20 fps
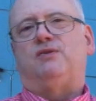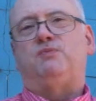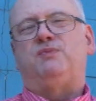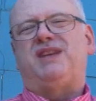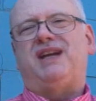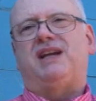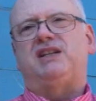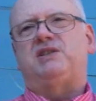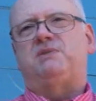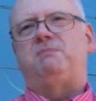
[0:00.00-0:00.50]

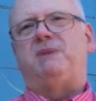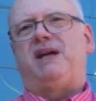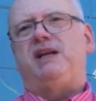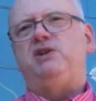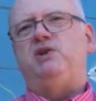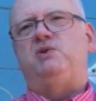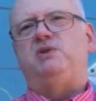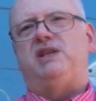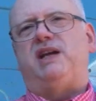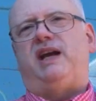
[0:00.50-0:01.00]
That's my
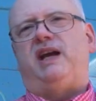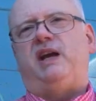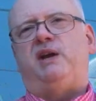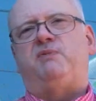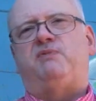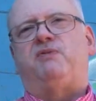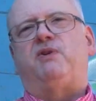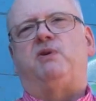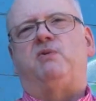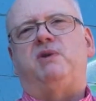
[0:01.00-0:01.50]
new day
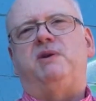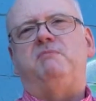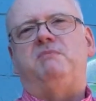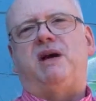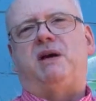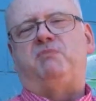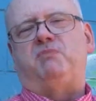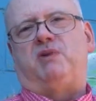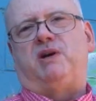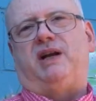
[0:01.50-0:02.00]
for
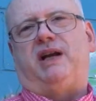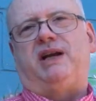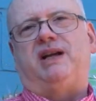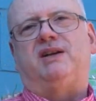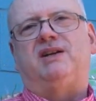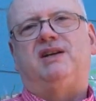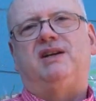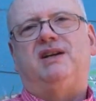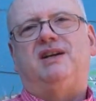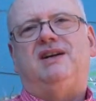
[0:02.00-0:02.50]

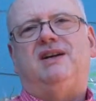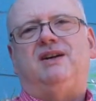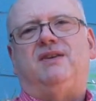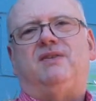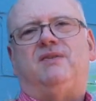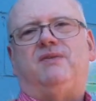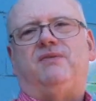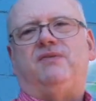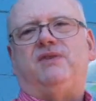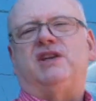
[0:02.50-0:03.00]
remembering
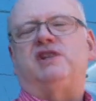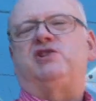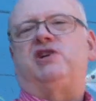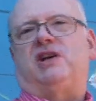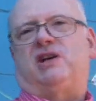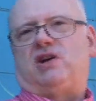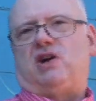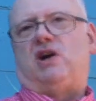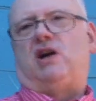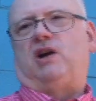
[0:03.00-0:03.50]
the
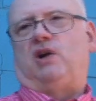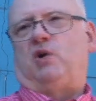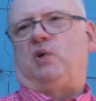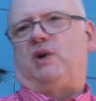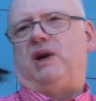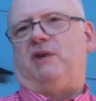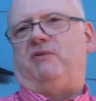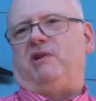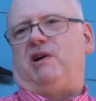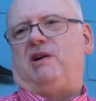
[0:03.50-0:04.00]
Chicago
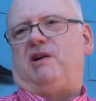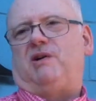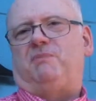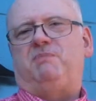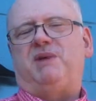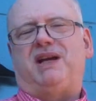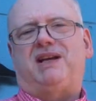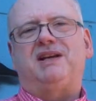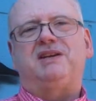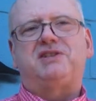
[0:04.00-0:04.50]

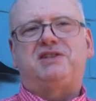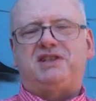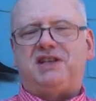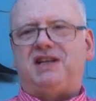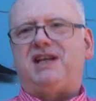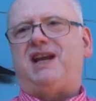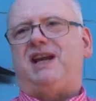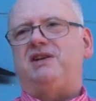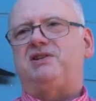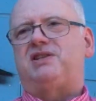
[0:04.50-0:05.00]
River. Because
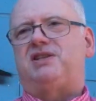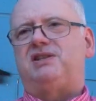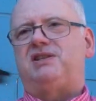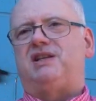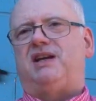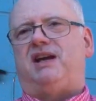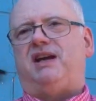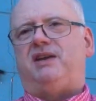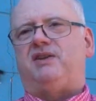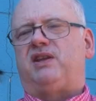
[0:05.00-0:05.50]
today's the
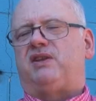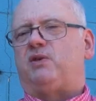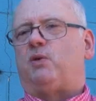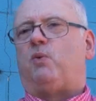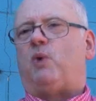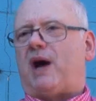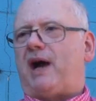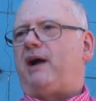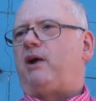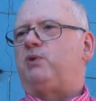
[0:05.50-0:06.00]
day that
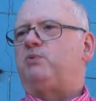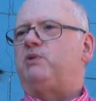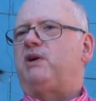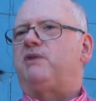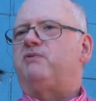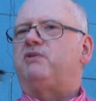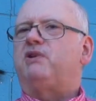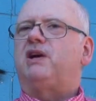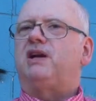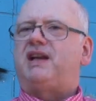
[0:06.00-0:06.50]
the Wild
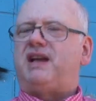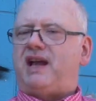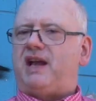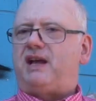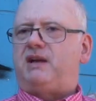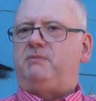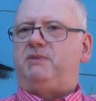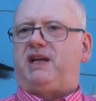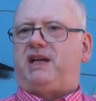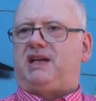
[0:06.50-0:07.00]
River
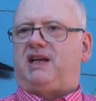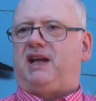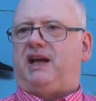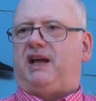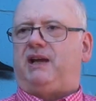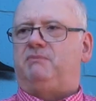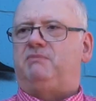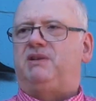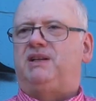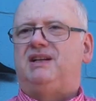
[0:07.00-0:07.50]
Academy
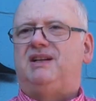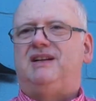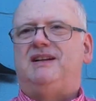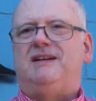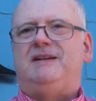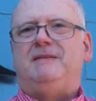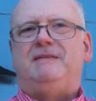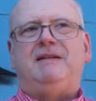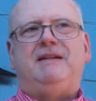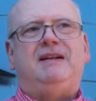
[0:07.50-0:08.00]
came,
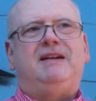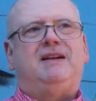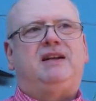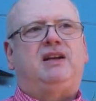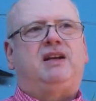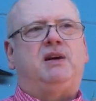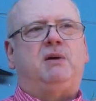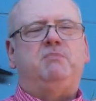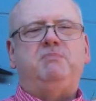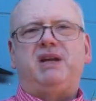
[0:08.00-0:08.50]

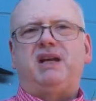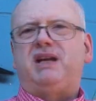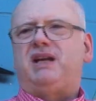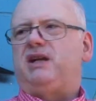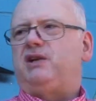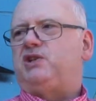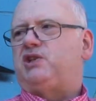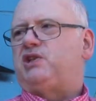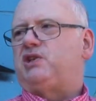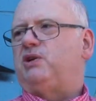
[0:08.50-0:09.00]

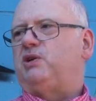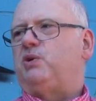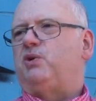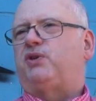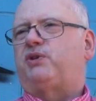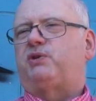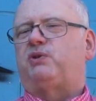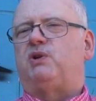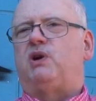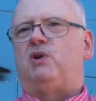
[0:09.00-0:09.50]
committed to
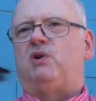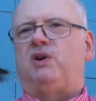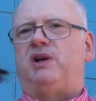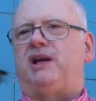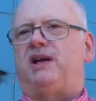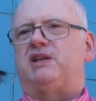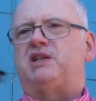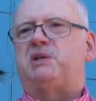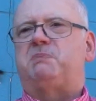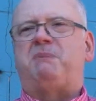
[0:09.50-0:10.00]

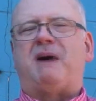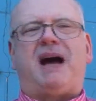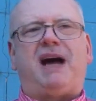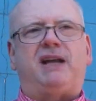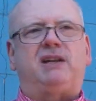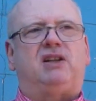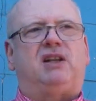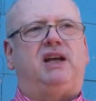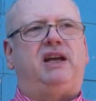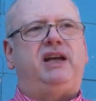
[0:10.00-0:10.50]
throwing a
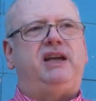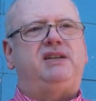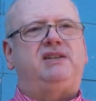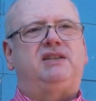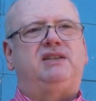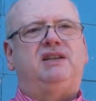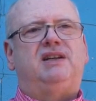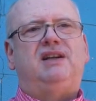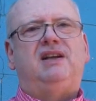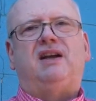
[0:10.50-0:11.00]
spotlight
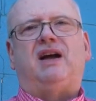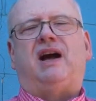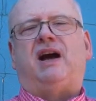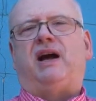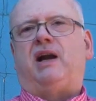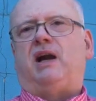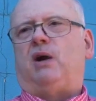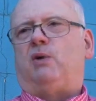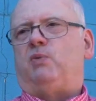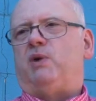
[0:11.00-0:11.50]

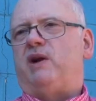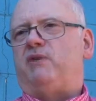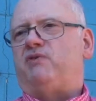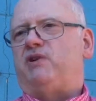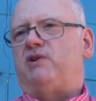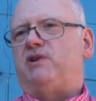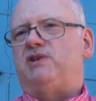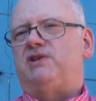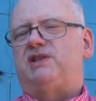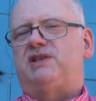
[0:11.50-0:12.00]
on our
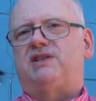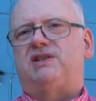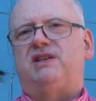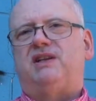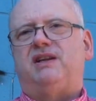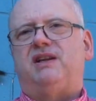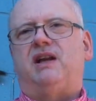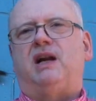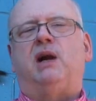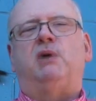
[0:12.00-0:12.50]
rivers,
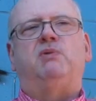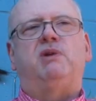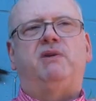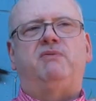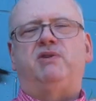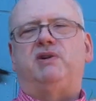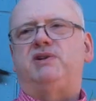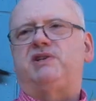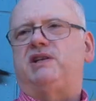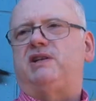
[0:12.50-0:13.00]
and our
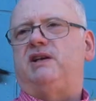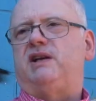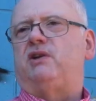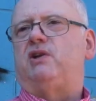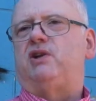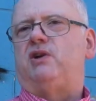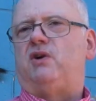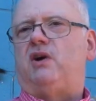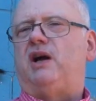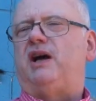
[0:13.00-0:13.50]
rivers in
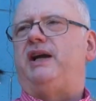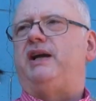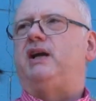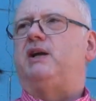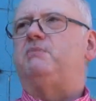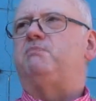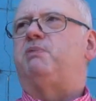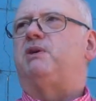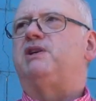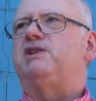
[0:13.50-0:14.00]
Illinois
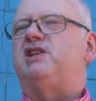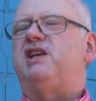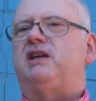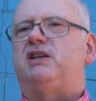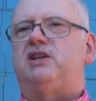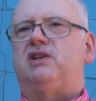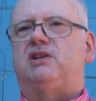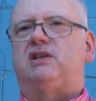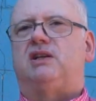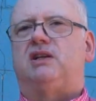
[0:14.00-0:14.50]
in
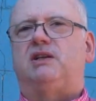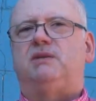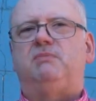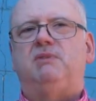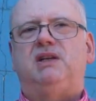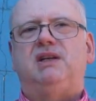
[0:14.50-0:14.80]
particular.